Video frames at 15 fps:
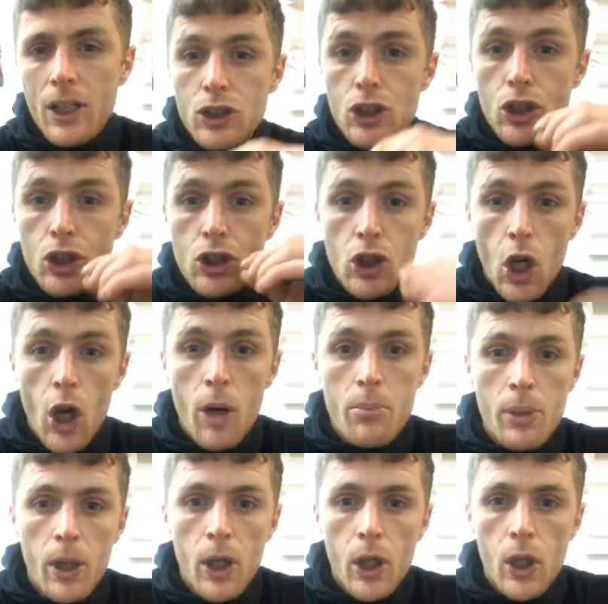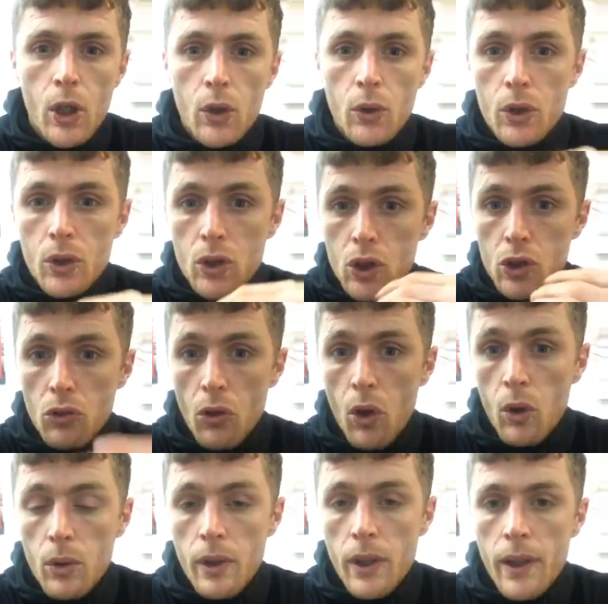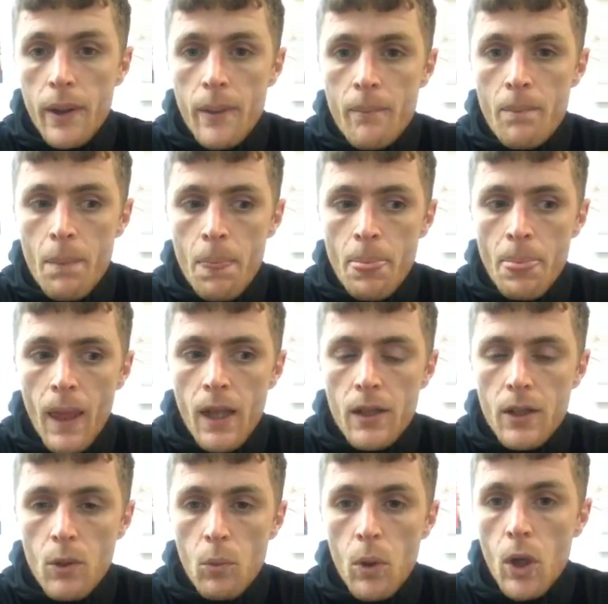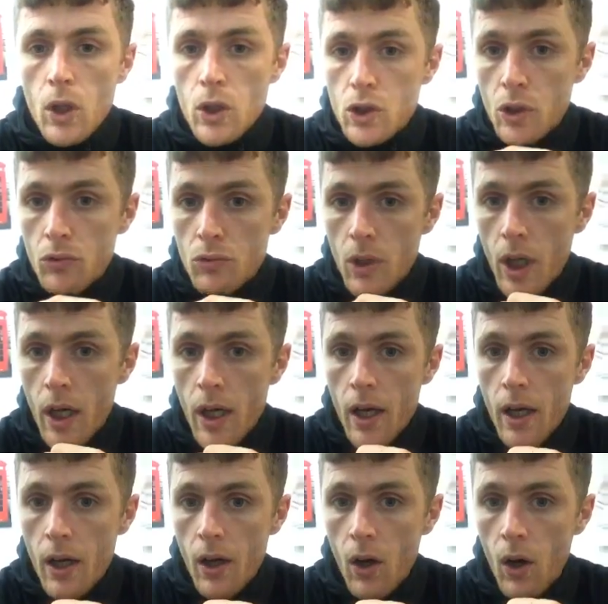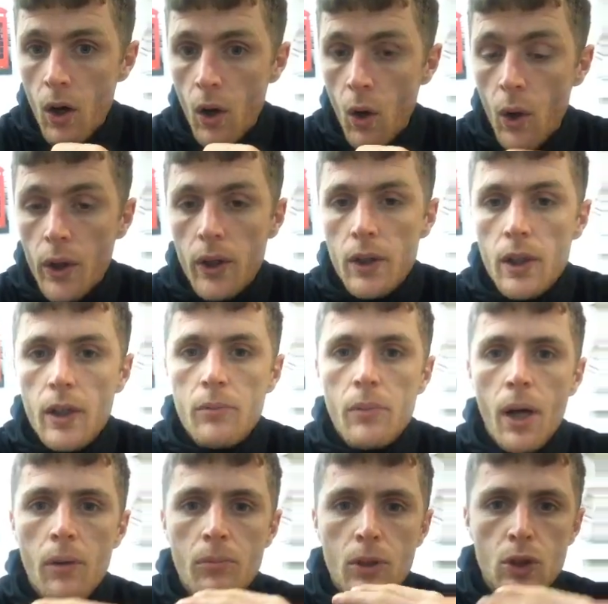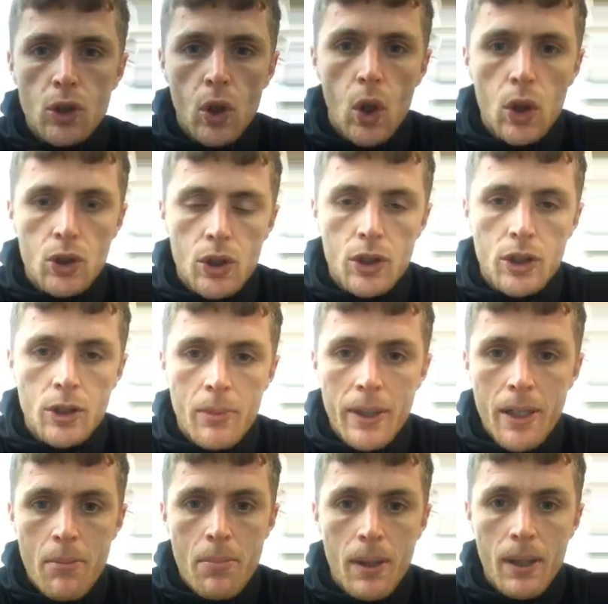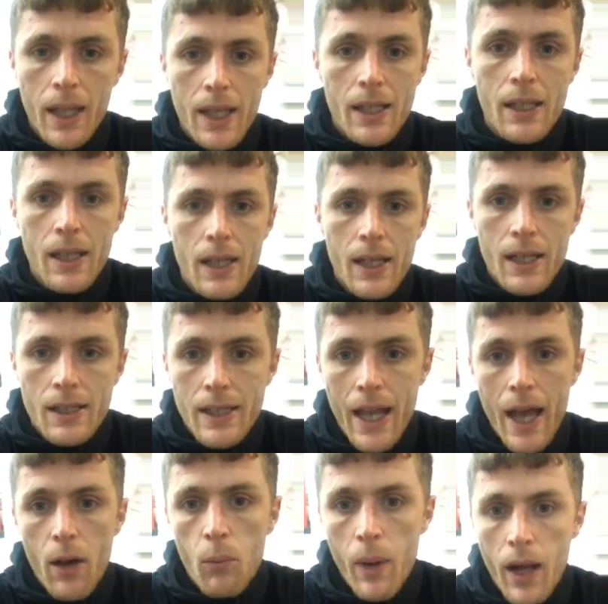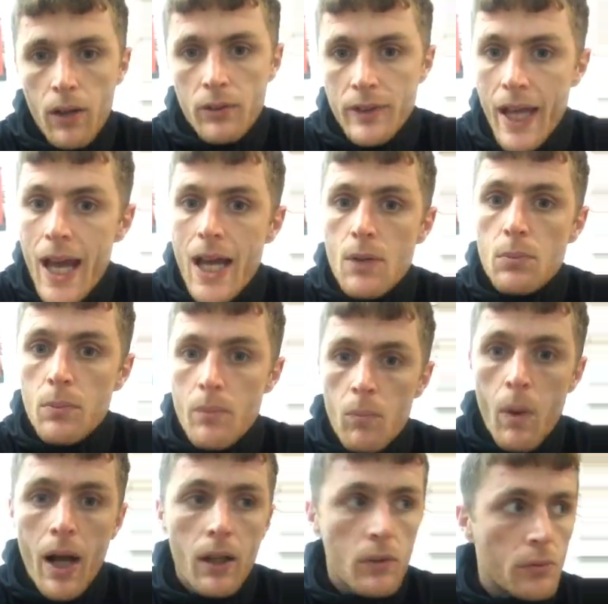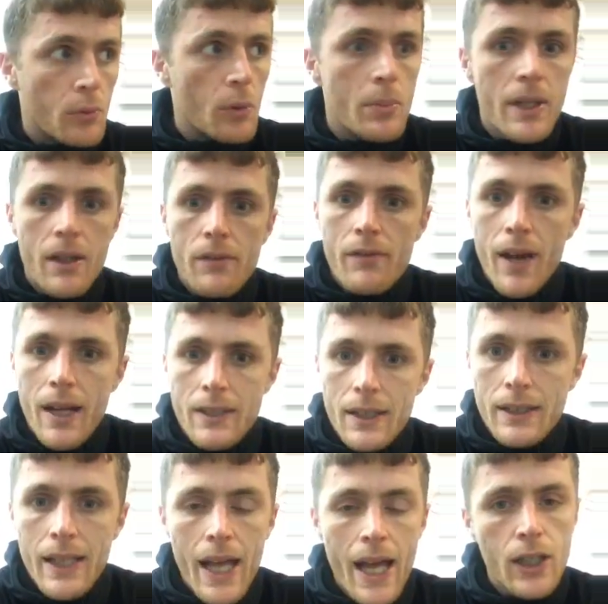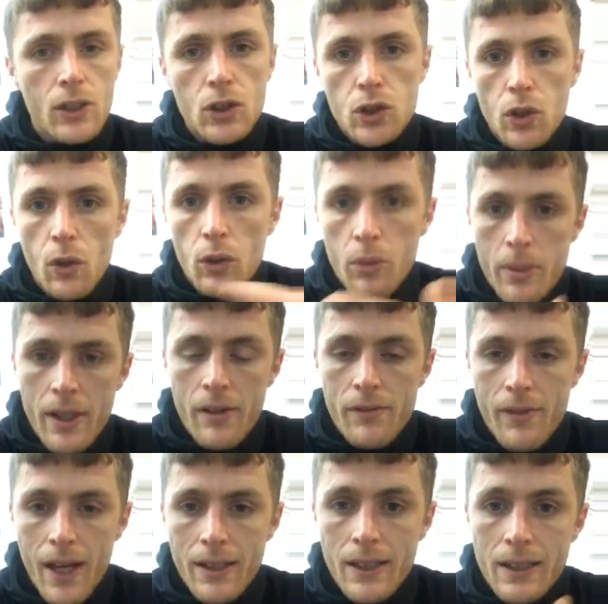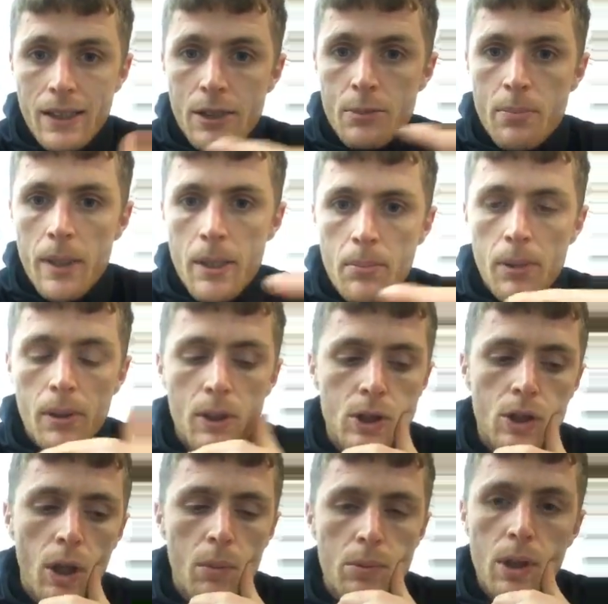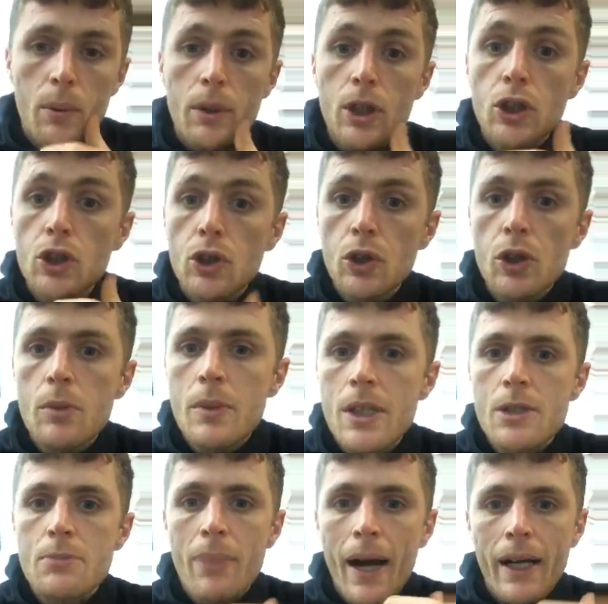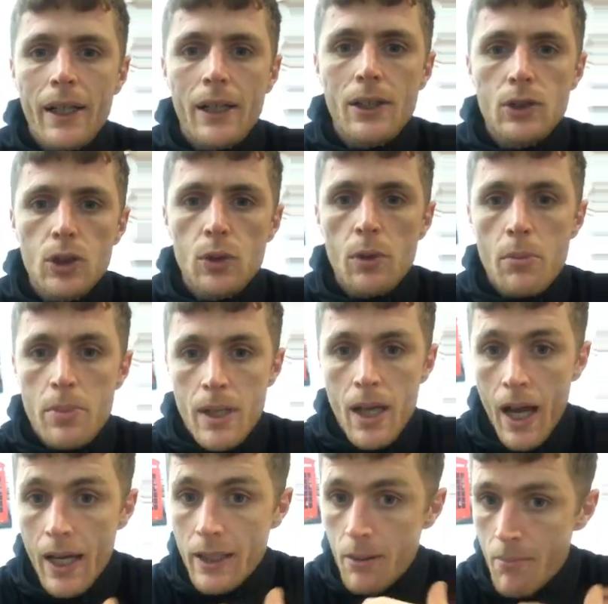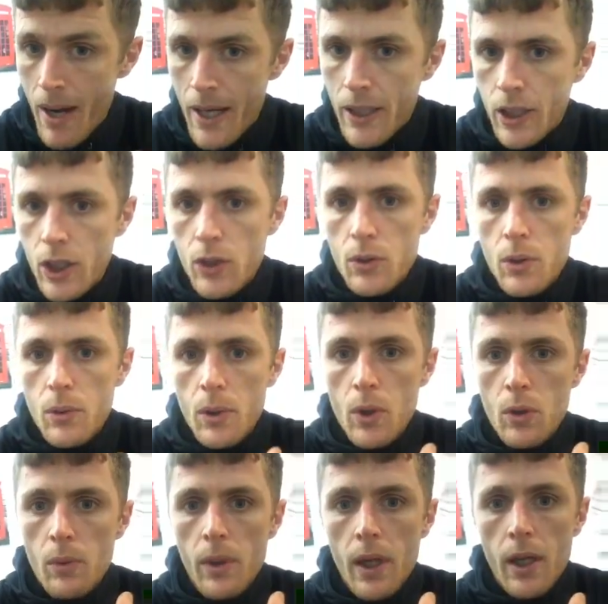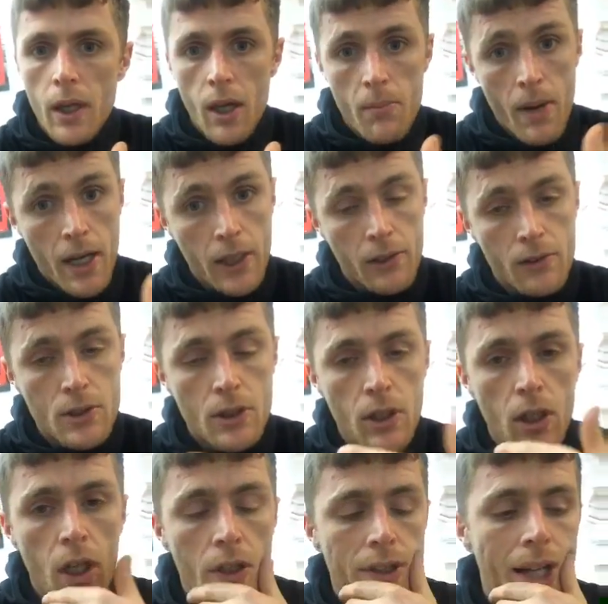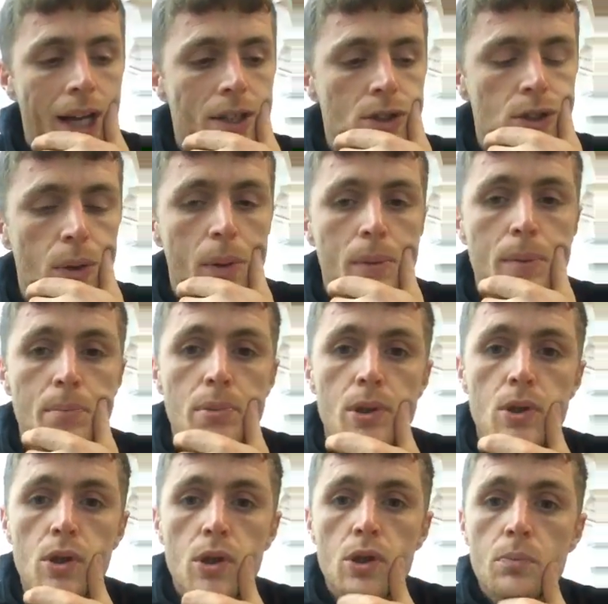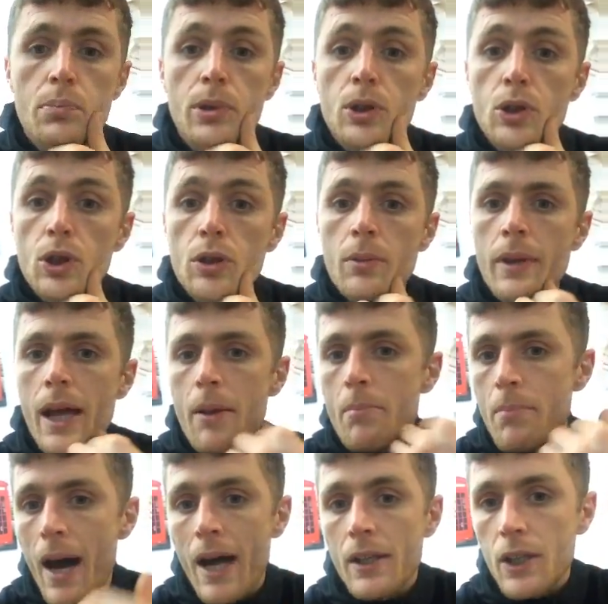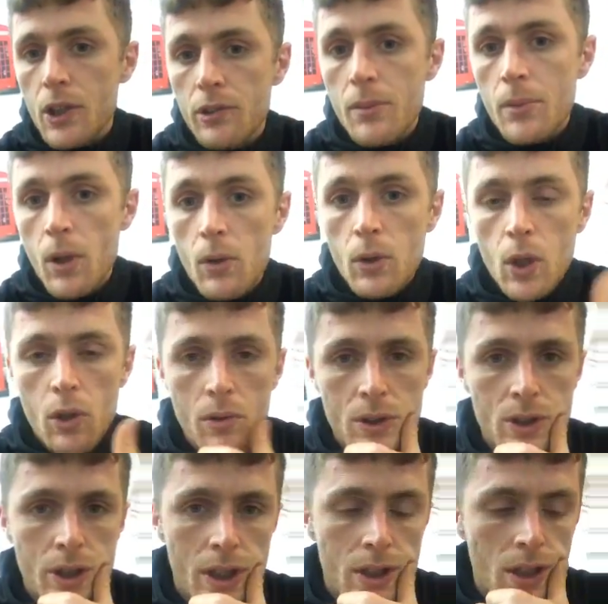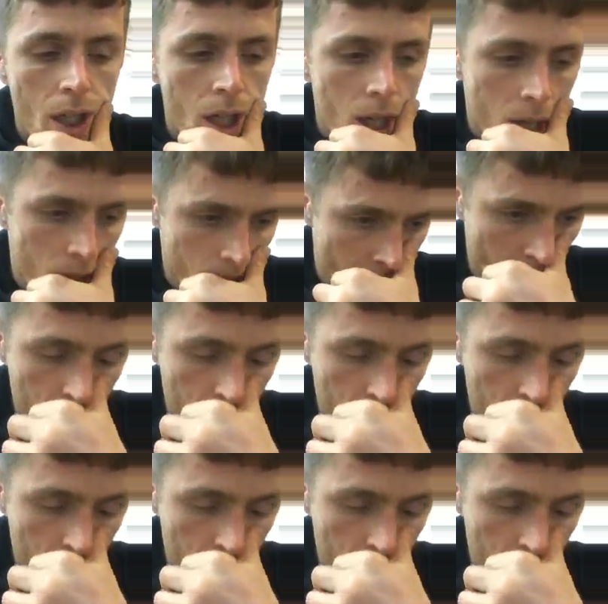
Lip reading: at the top who control the world's oil and resources to manipulate their wealth will be affected, their control will be affected, these people at the top. So I would assume these bankers who are behind America, who America is in a lot of debt to, I would presume that they back the cryptocurrencies. And I